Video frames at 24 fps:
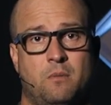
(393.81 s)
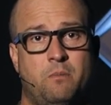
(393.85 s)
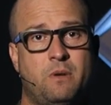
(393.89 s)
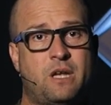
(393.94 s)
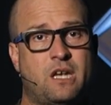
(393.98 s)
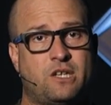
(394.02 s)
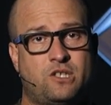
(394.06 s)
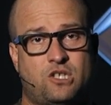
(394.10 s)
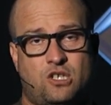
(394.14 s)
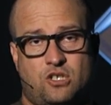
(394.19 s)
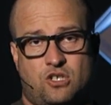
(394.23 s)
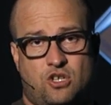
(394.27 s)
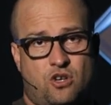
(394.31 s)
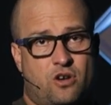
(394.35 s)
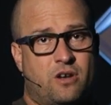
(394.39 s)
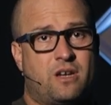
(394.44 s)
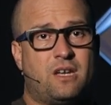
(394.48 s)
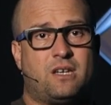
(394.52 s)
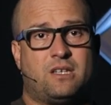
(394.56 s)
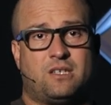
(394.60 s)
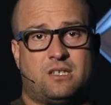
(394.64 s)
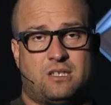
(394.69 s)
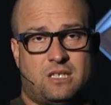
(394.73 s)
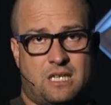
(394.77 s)
Because as you're
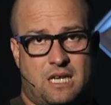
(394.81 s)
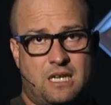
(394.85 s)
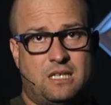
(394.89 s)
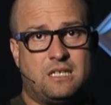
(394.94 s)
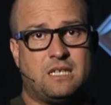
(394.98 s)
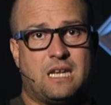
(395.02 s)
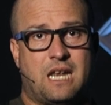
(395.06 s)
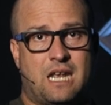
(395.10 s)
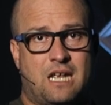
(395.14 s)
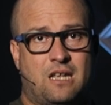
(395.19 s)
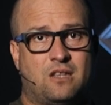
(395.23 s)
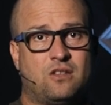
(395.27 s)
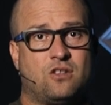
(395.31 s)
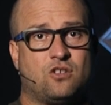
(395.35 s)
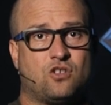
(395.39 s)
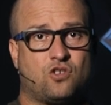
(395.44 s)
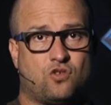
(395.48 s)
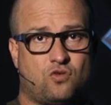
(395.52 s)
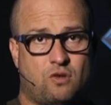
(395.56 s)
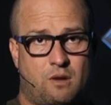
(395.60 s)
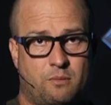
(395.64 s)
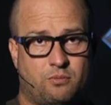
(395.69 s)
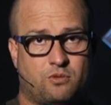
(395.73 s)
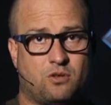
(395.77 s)
gonna see today in the
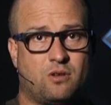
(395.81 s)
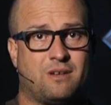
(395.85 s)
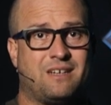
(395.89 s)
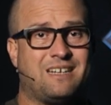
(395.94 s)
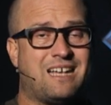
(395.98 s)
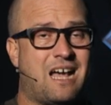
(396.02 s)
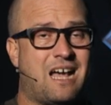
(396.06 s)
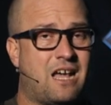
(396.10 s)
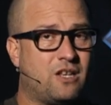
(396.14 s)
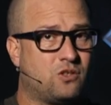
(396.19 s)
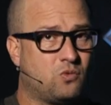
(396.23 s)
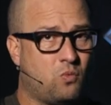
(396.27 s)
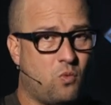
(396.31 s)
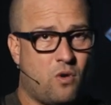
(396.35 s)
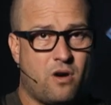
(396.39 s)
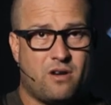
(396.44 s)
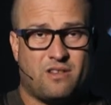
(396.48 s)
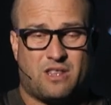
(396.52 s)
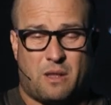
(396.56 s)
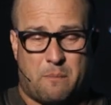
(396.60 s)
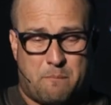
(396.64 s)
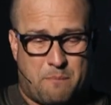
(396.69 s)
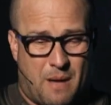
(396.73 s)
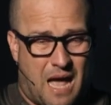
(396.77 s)
scripture, in God's word,
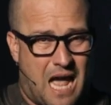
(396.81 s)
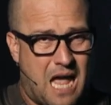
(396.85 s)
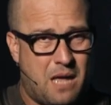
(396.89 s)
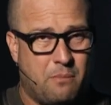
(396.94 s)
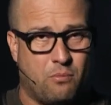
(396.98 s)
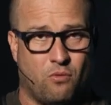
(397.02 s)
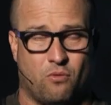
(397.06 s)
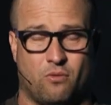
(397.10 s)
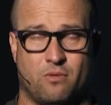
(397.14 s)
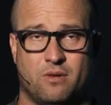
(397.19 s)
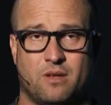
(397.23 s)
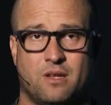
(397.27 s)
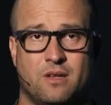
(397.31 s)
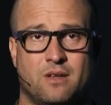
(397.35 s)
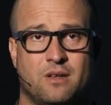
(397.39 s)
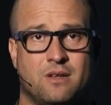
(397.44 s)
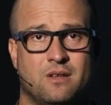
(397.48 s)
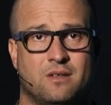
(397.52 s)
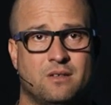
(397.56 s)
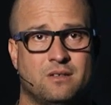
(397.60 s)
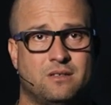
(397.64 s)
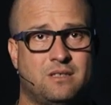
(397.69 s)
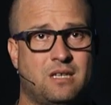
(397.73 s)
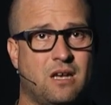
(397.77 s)
the Bible
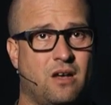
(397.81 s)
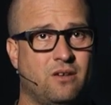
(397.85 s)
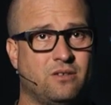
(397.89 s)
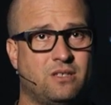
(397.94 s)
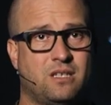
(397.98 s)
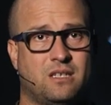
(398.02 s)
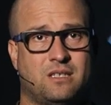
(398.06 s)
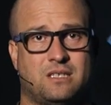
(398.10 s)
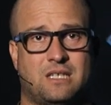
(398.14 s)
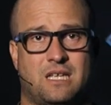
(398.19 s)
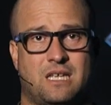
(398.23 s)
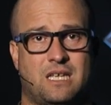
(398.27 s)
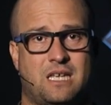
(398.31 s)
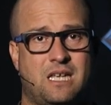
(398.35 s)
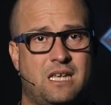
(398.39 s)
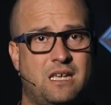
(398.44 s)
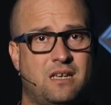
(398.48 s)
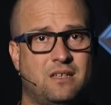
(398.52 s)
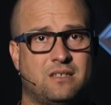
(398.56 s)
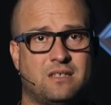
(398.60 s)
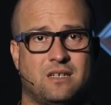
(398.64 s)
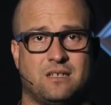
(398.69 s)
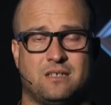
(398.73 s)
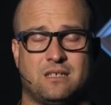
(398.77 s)
tells us that he
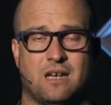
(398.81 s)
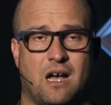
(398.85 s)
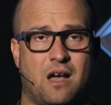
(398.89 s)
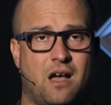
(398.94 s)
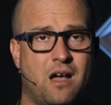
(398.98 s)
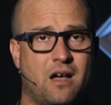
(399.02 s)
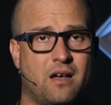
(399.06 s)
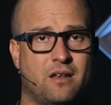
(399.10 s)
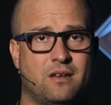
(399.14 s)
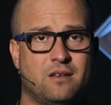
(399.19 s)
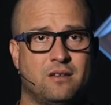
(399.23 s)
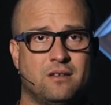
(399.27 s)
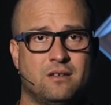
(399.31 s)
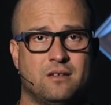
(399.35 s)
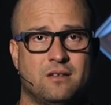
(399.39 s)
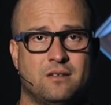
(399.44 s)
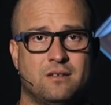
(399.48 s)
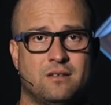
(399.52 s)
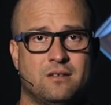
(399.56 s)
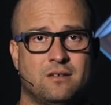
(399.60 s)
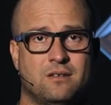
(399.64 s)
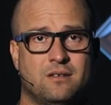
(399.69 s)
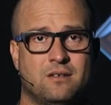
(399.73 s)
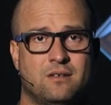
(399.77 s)
is a God
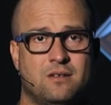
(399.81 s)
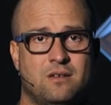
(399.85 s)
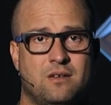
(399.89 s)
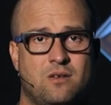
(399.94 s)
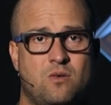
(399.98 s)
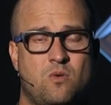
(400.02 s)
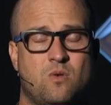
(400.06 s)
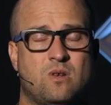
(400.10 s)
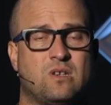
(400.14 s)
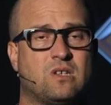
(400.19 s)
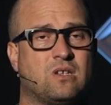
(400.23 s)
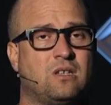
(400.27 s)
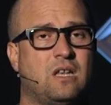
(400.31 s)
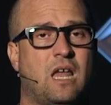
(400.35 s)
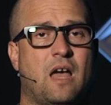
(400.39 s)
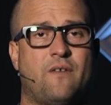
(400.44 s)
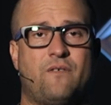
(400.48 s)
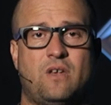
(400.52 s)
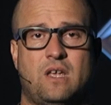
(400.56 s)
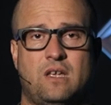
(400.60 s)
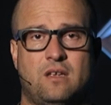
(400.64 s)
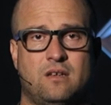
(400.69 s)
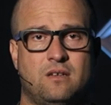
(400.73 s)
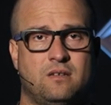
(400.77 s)
who is
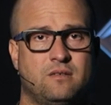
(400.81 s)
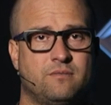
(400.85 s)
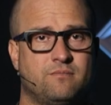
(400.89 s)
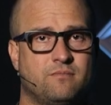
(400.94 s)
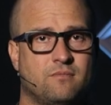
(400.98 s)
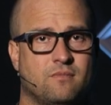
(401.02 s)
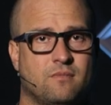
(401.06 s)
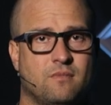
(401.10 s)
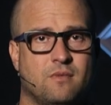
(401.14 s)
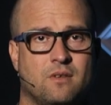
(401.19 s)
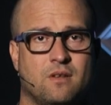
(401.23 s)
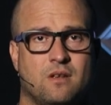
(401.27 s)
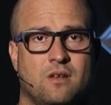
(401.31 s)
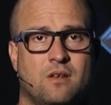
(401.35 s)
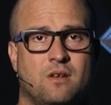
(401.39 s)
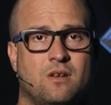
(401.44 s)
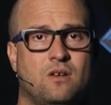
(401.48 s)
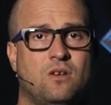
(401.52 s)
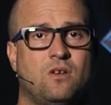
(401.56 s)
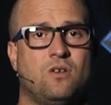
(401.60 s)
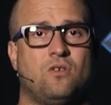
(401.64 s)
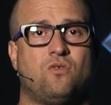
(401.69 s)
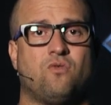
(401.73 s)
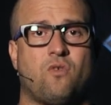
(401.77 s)
loving,
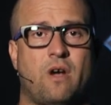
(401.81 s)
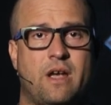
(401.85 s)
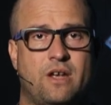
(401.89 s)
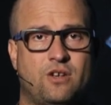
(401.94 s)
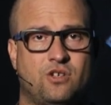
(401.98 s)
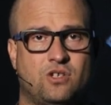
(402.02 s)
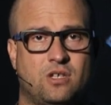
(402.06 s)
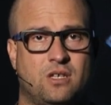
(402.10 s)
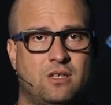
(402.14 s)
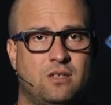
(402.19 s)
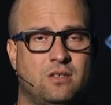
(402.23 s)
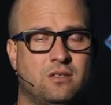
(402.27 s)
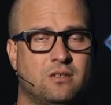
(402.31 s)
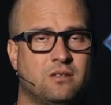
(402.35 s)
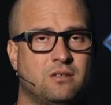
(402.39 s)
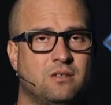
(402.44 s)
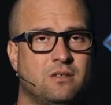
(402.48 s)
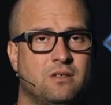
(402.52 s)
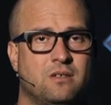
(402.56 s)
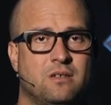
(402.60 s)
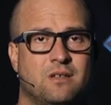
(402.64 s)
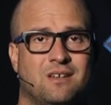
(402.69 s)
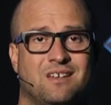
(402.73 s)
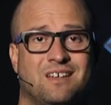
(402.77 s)
gracious,
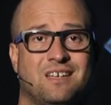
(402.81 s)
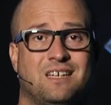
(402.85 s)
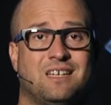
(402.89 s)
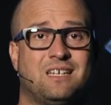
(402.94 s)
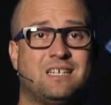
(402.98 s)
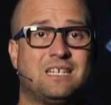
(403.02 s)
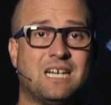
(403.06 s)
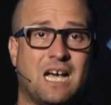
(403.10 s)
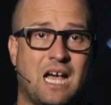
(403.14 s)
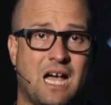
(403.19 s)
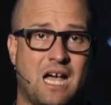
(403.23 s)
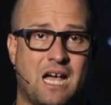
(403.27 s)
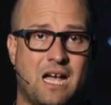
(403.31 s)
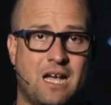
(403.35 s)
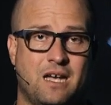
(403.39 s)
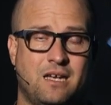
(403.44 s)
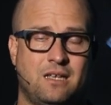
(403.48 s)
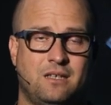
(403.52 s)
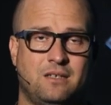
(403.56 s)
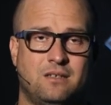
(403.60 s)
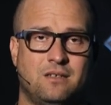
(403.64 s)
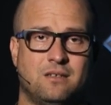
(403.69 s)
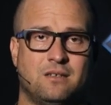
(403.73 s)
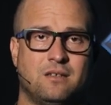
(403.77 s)

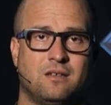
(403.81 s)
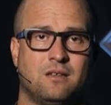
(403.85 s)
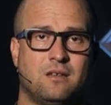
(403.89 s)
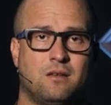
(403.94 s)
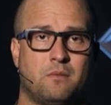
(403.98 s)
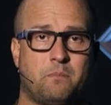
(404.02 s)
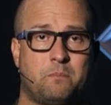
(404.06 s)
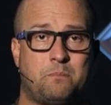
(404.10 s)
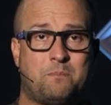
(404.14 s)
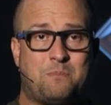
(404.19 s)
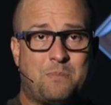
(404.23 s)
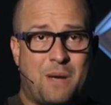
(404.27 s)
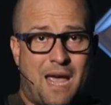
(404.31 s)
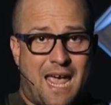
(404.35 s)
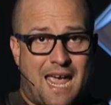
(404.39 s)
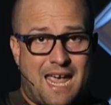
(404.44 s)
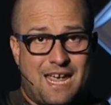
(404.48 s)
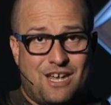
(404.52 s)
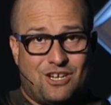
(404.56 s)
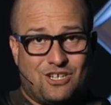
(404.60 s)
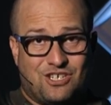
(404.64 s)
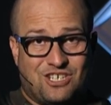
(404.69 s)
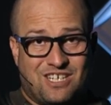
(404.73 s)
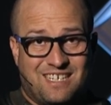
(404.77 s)
kind,
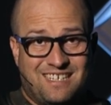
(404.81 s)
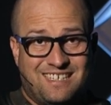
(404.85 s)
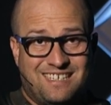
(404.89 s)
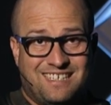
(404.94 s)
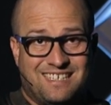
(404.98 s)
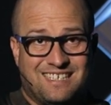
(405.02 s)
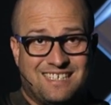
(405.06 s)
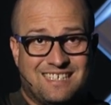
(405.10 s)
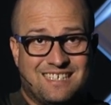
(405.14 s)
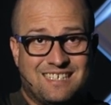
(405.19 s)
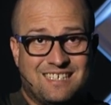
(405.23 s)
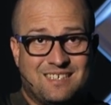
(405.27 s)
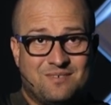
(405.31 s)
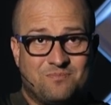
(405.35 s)
patient,